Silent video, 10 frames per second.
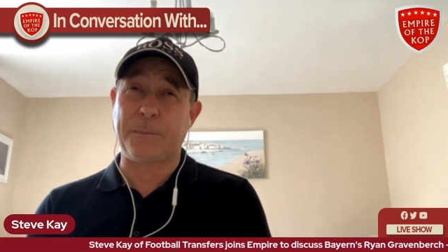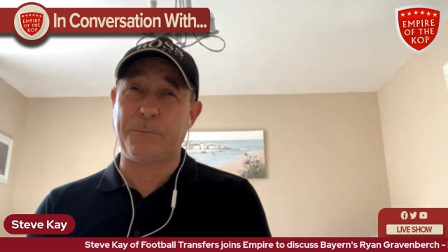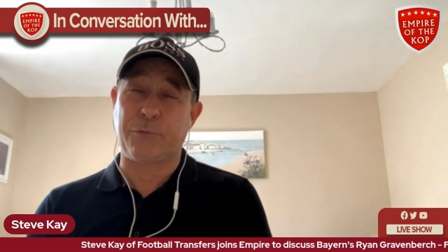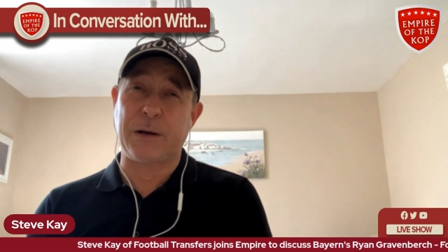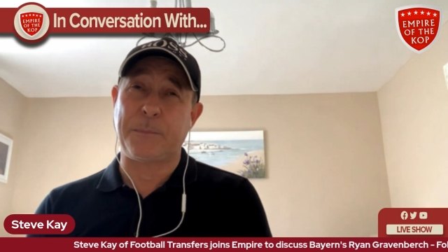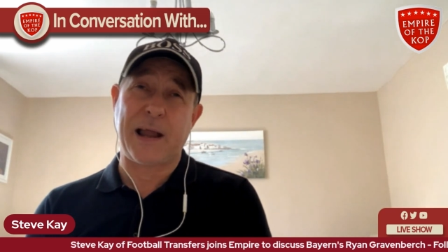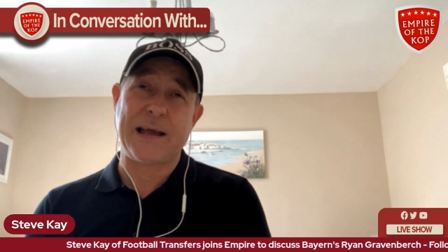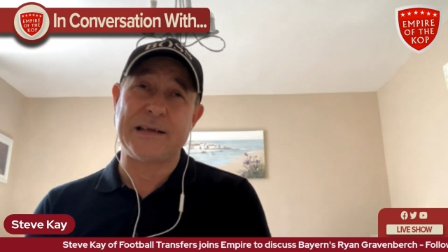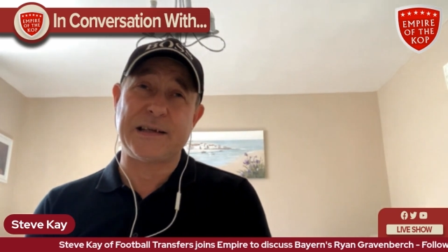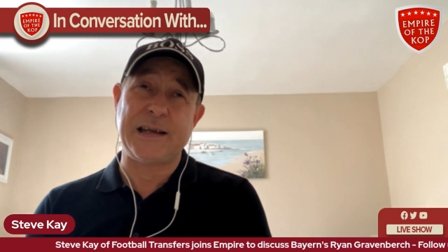bring
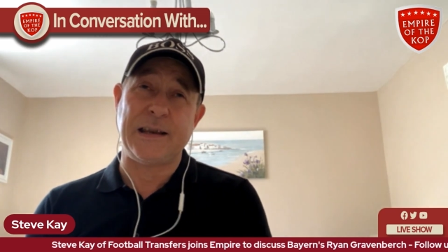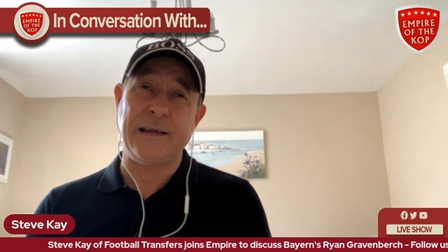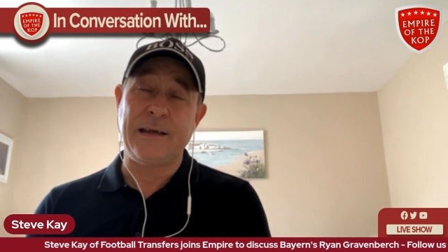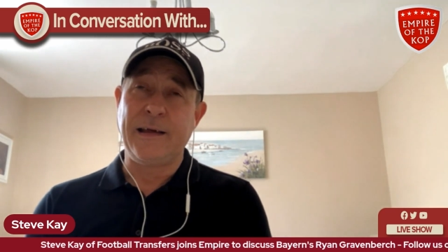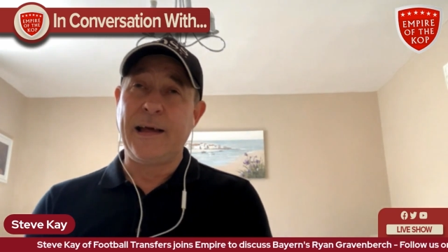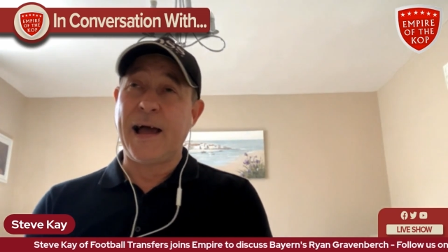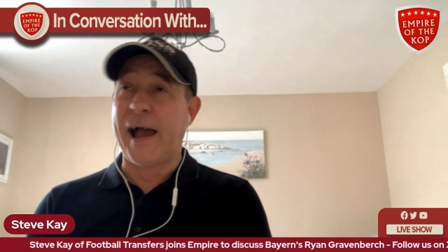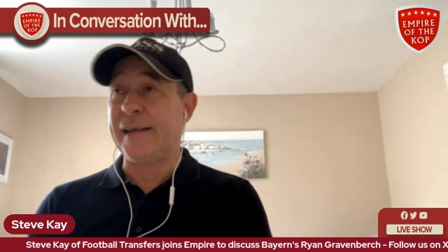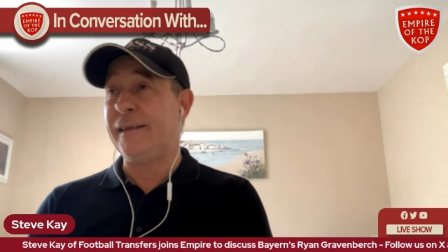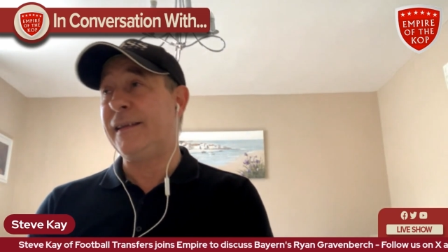players in.
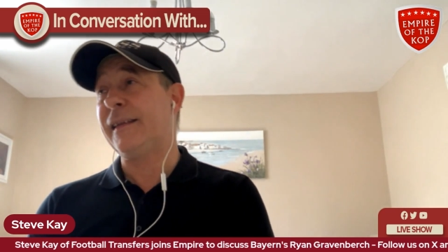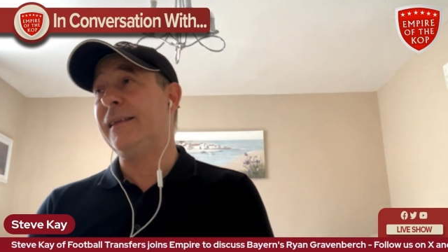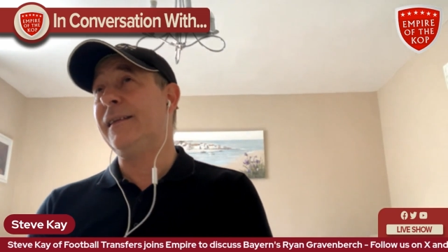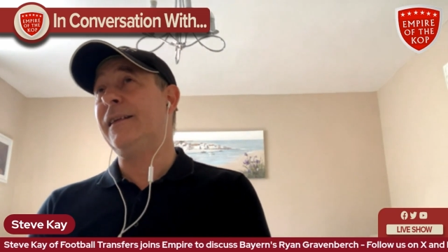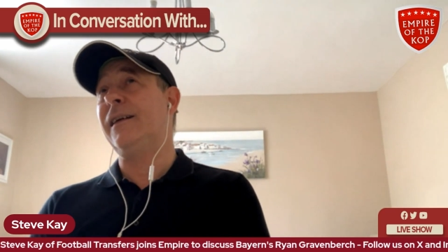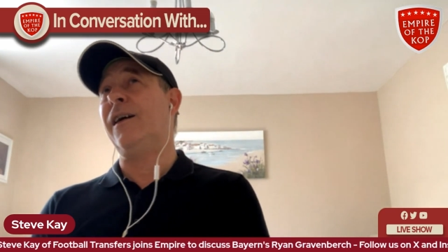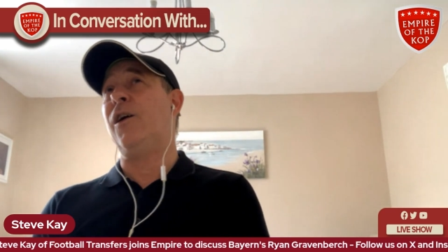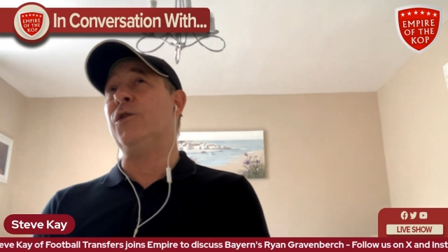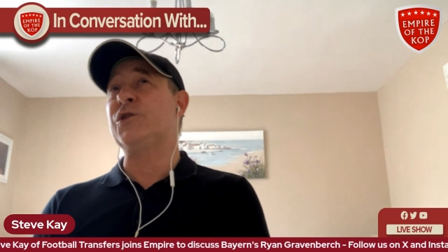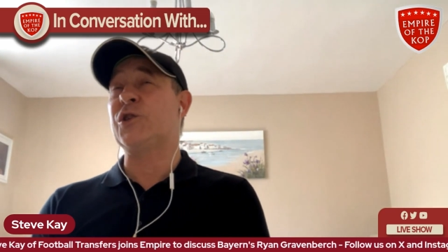And
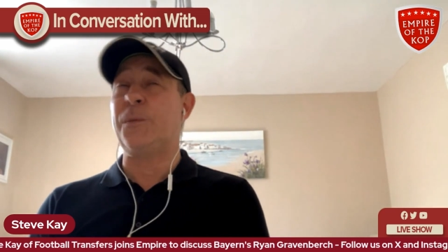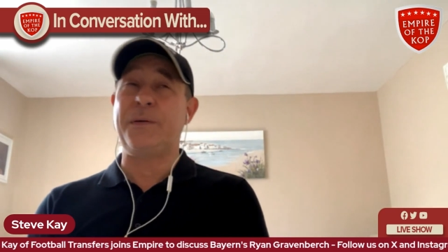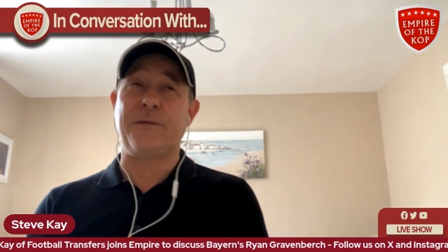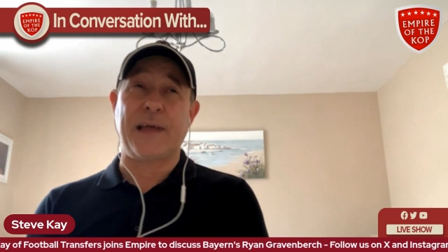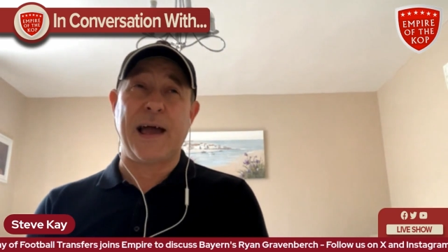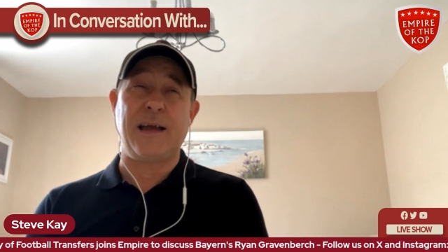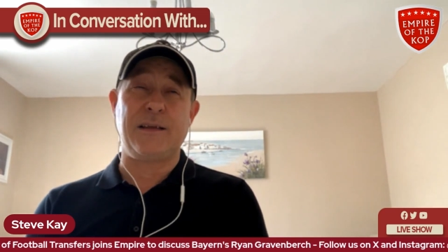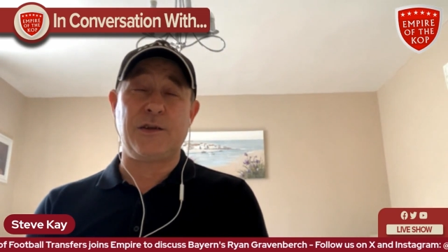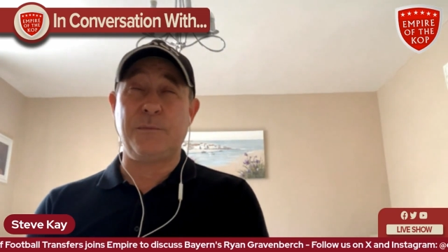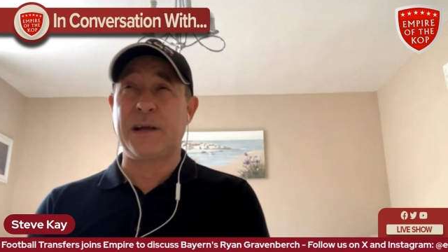on top of
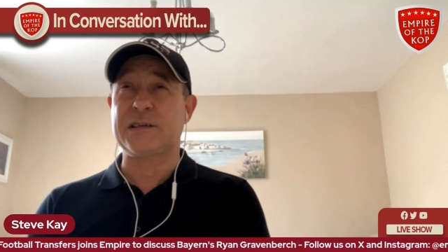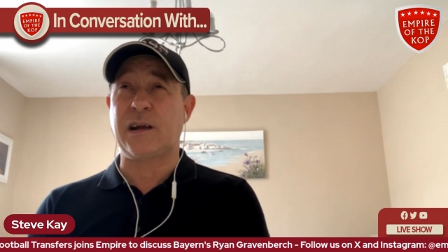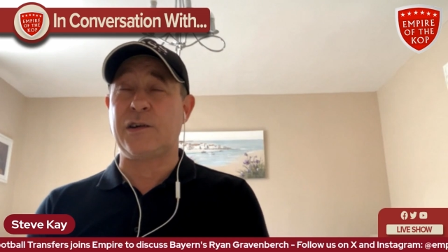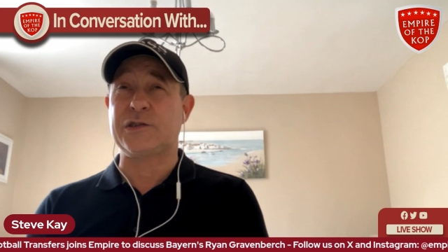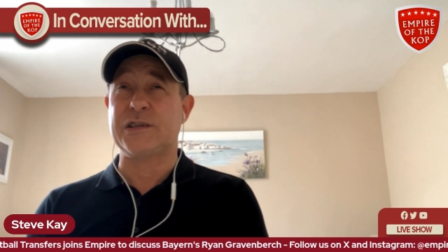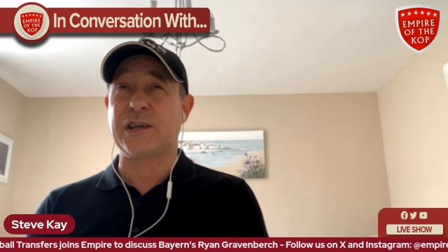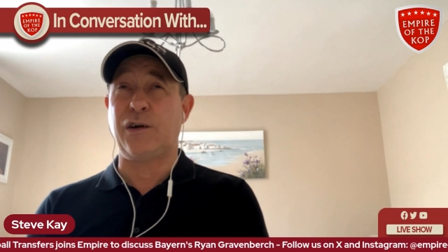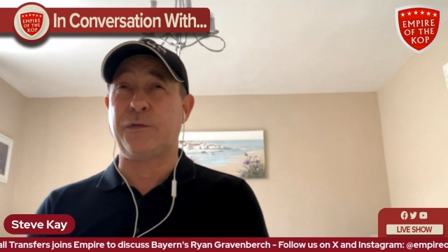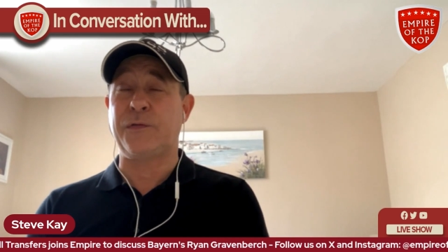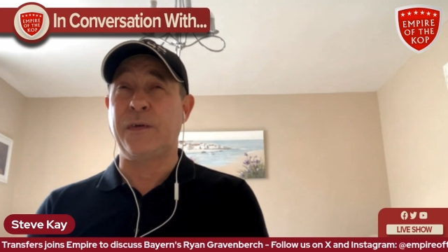that, you must ask
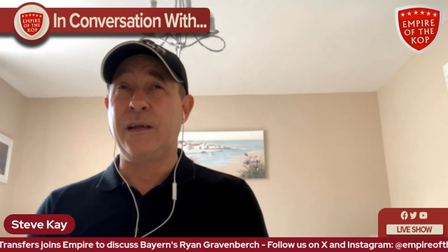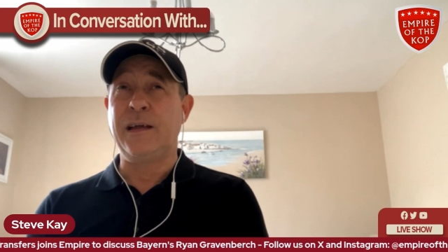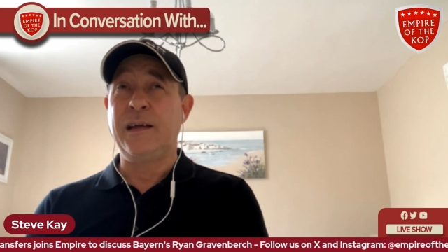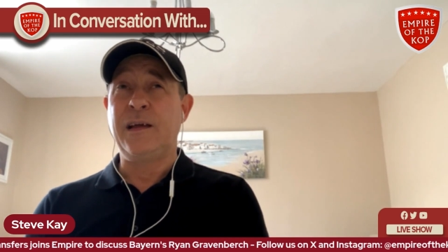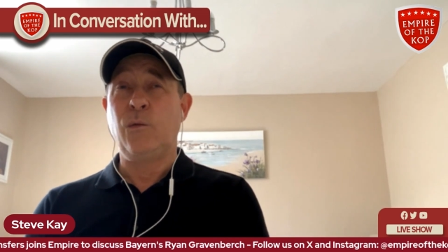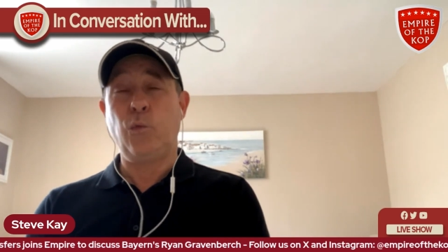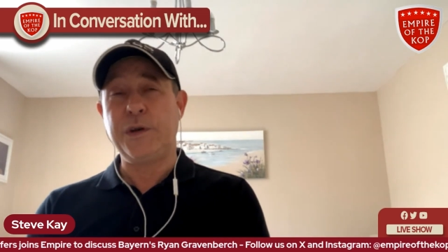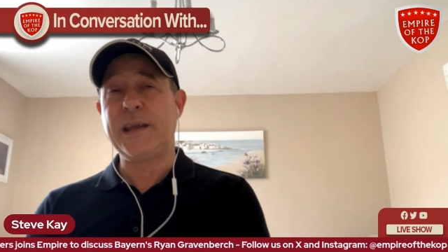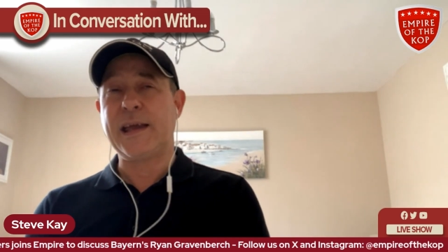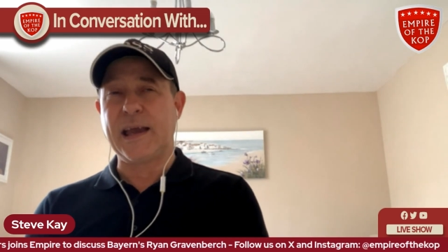yourself,
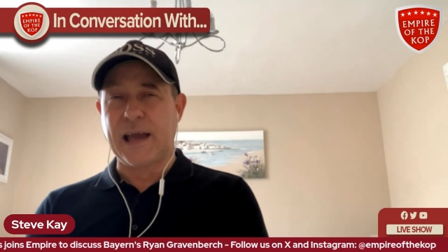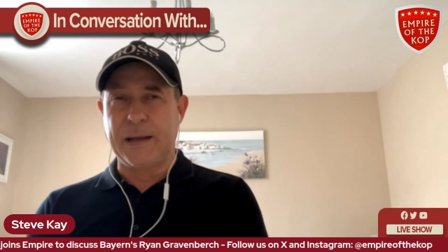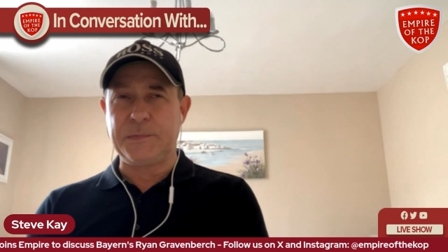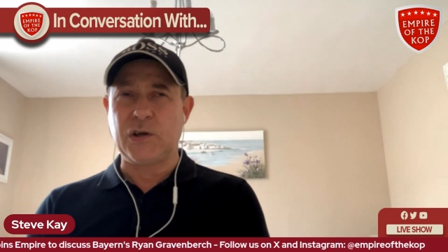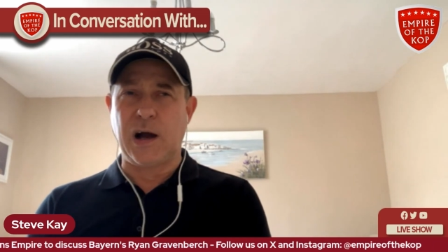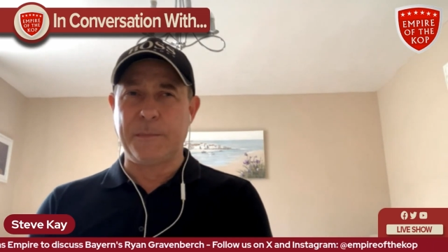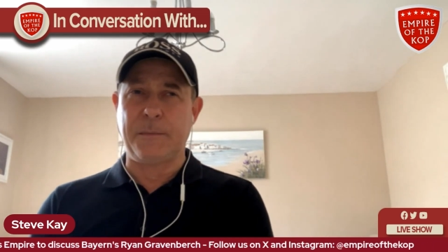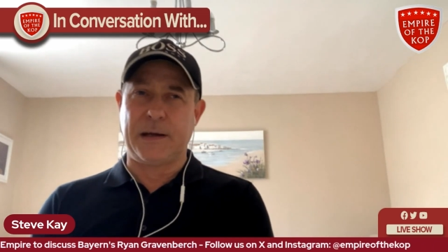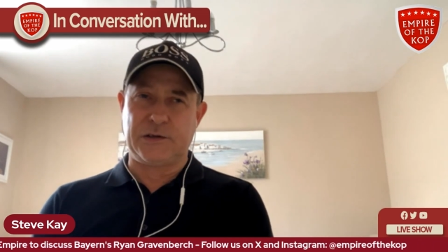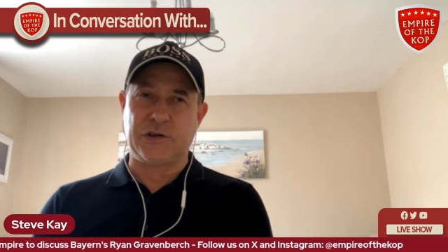would he get game time
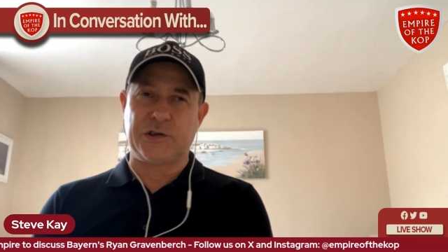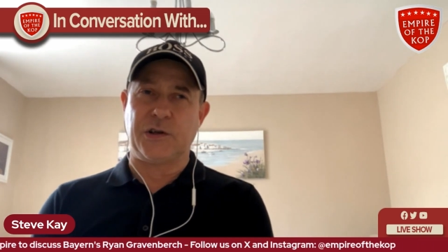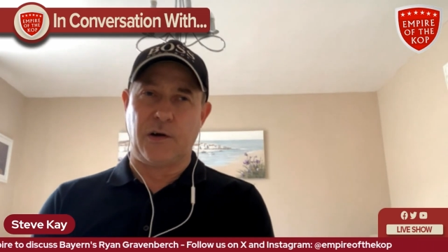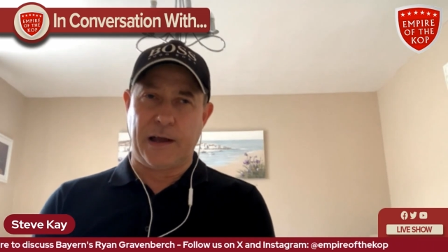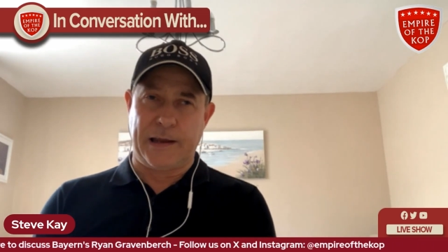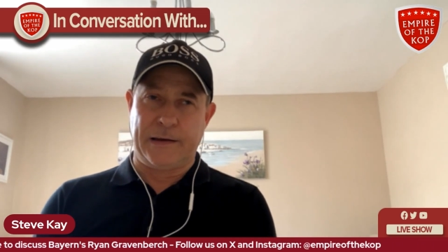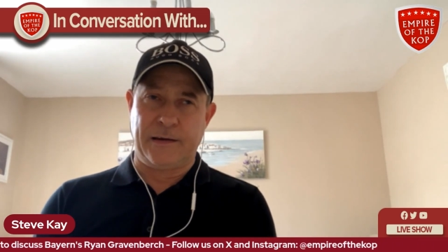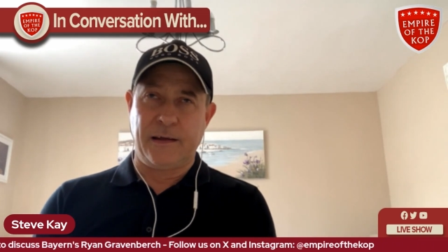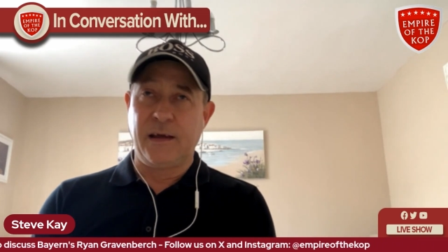at Manchester United?